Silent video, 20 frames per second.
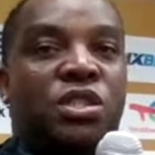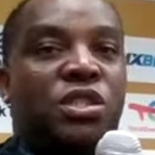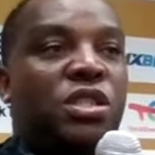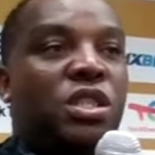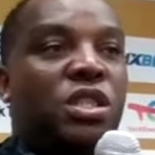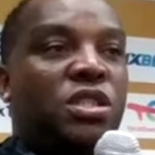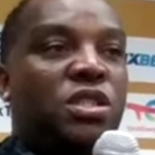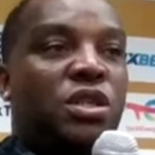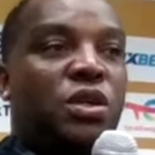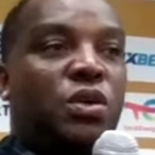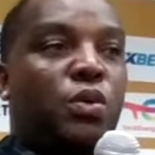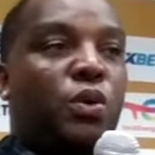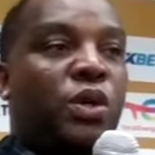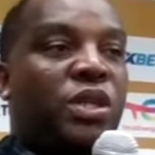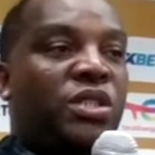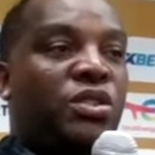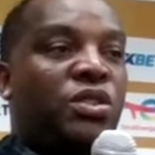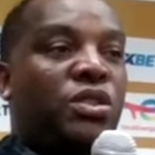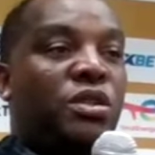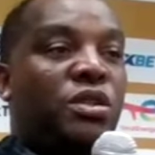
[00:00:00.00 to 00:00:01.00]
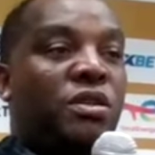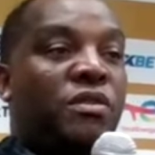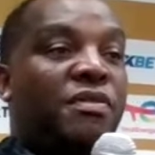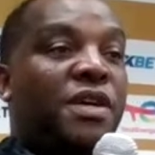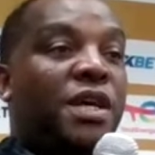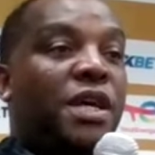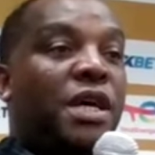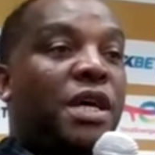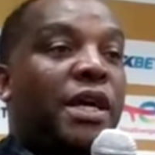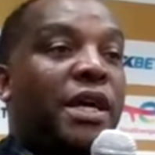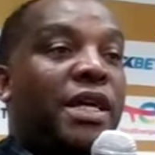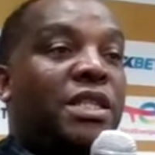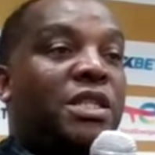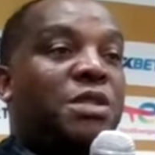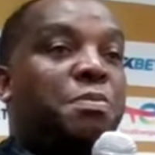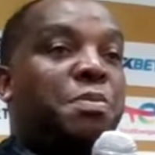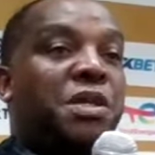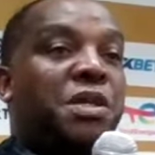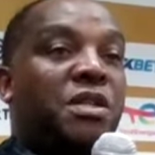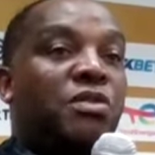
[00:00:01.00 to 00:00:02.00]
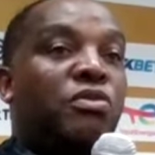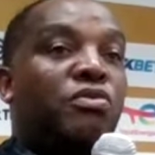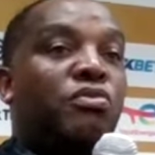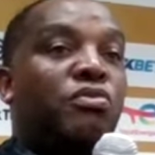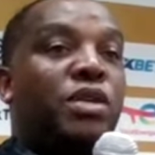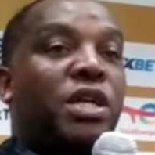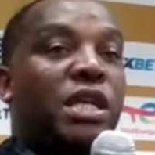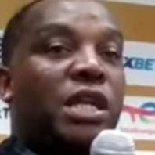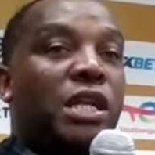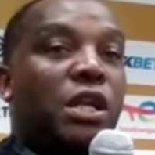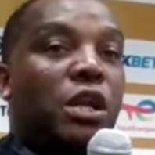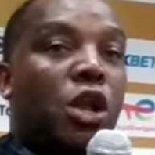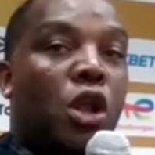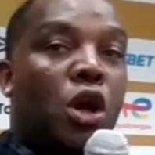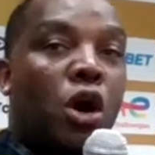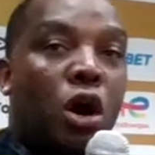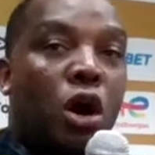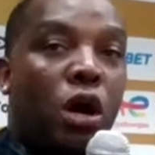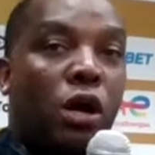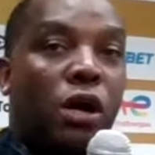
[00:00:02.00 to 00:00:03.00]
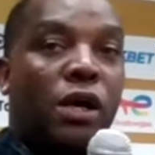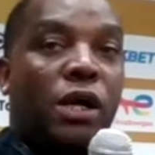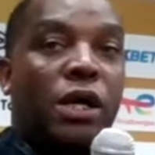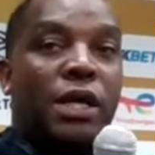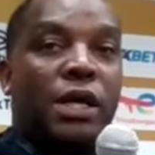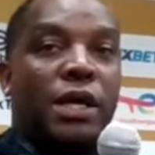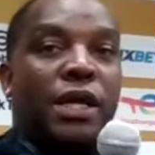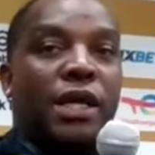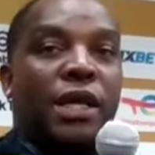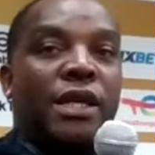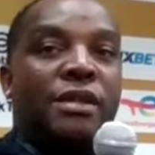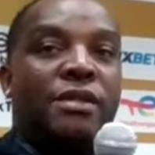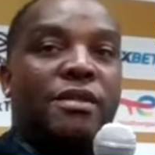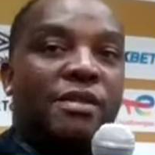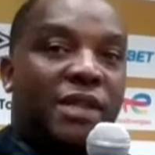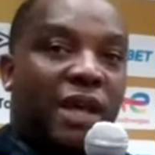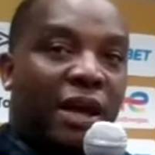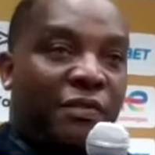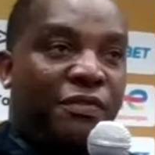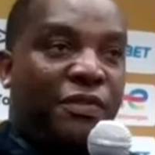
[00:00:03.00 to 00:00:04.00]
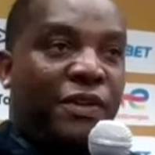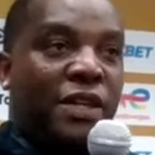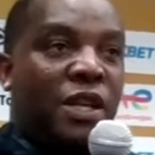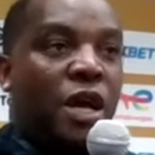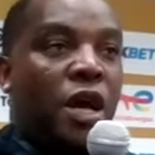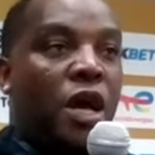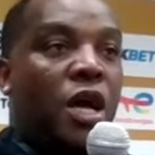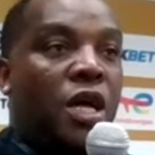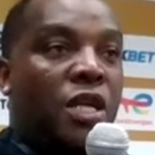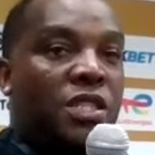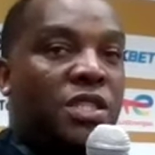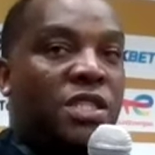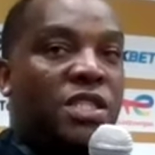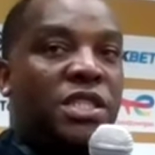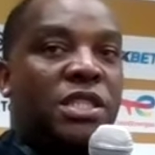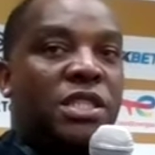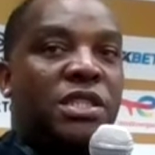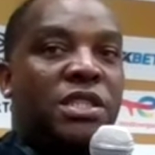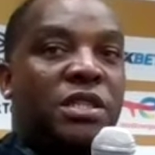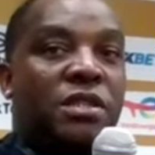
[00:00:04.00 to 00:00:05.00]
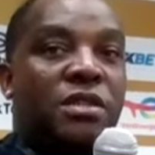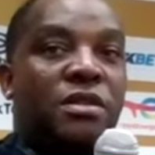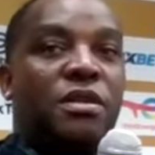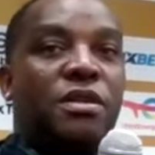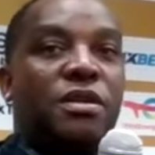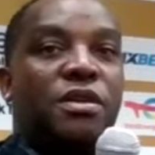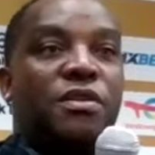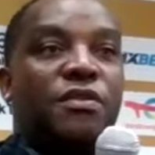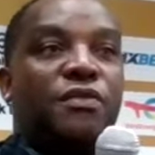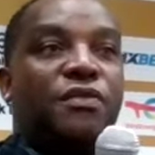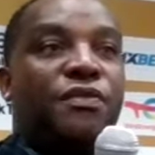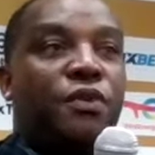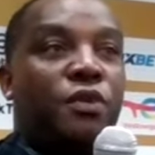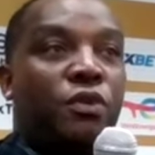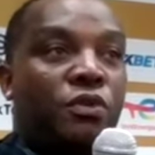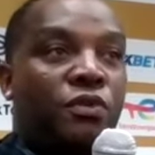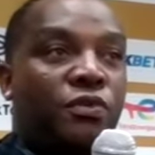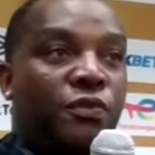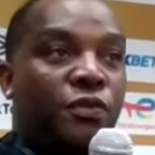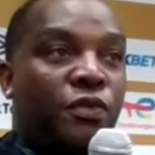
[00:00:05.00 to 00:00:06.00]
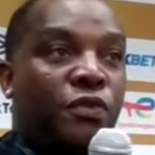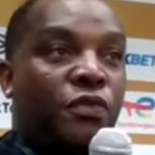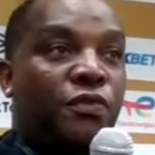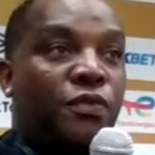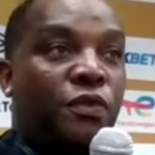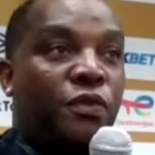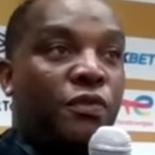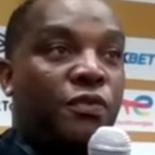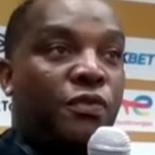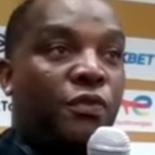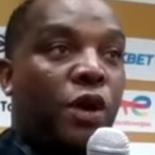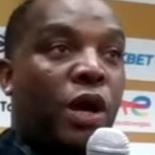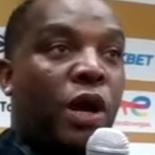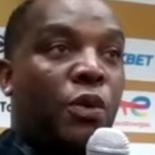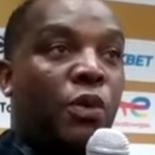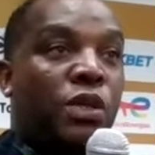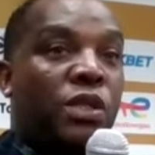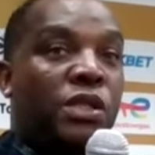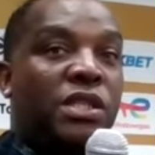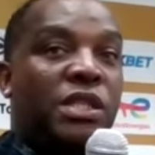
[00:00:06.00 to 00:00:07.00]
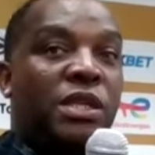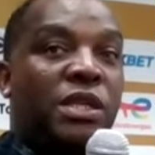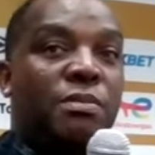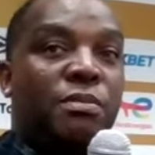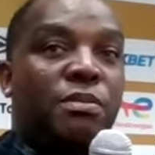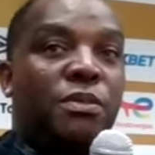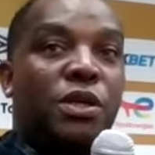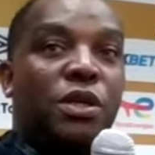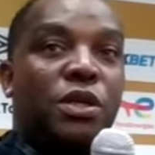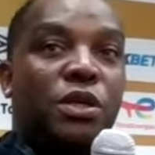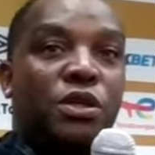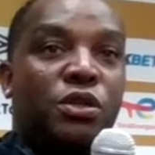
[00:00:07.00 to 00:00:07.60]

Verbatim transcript: It's just a question of it's been a really long and tough and hard season for for for, for our team.